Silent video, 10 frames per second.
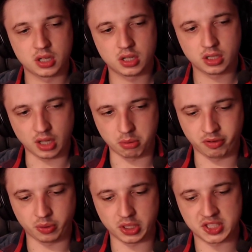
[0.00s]
Okay,
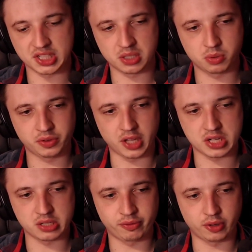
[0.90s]
before we get started with the
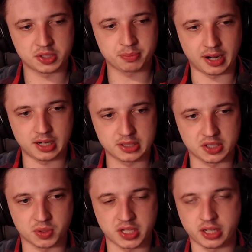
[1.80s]
actual first part, this
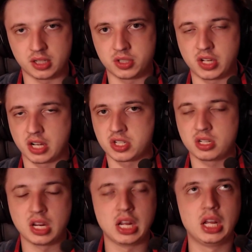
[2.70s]
was like an introduction.
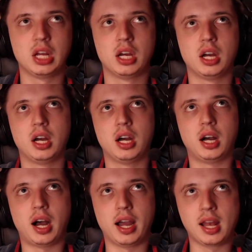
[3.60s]

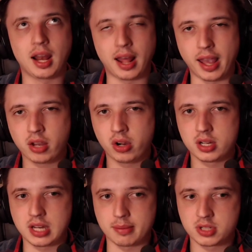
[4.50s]
I like her
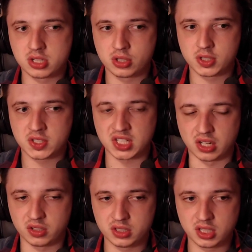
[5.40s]
adaptation to the
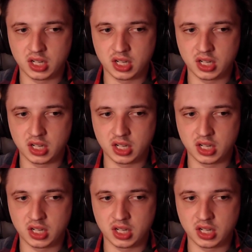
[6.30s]
sound.